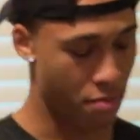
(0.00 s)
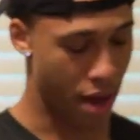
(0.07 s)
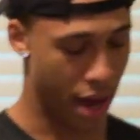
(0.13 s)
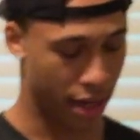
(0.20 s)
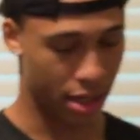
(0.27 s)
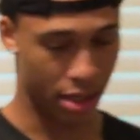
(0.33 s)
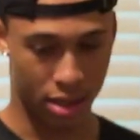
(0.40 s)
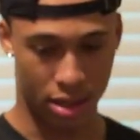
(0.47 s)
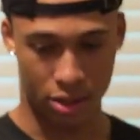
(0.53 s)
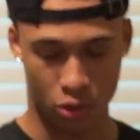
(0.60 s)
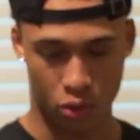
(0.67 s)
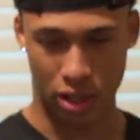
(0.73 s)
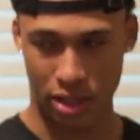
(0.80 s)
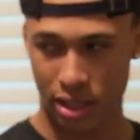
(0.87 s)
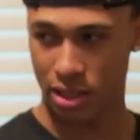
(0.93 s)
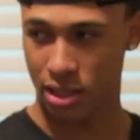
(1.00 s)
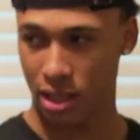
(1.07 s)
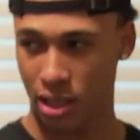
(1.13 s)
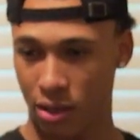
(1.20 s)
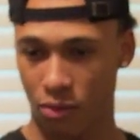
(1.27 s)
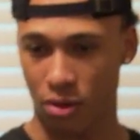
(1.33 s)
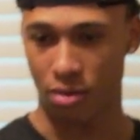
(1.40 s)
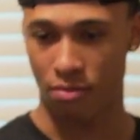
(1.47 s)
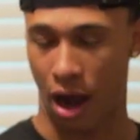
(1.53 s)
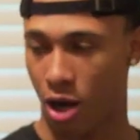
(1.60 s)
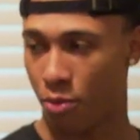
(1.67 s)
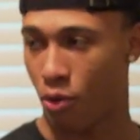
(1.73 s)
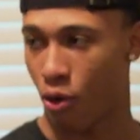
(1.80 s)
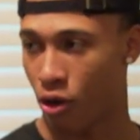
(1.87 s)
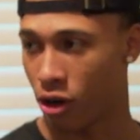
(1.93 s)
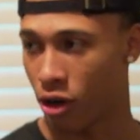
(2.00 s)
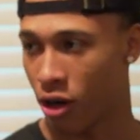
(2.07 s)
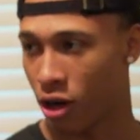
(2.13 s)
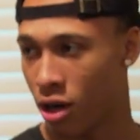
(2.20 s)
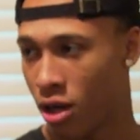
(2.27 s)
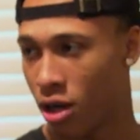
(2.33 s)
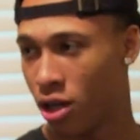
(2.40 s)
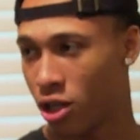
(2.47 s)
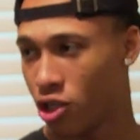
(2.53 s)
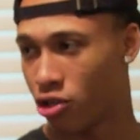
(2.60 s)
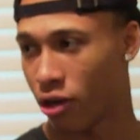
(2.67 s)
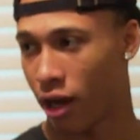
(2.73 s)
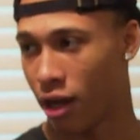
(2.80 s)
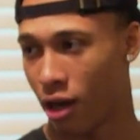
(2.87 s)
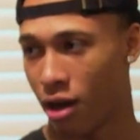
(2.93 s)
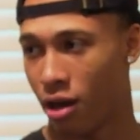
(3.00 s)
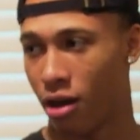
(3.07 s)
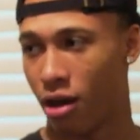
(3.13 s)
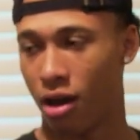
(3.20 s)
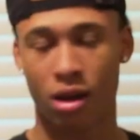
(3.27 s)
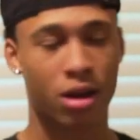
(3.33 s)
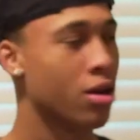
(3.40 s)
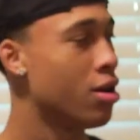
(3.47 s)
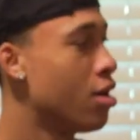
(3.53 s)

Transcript: back in 2016 with Michael Porter, Trae Young.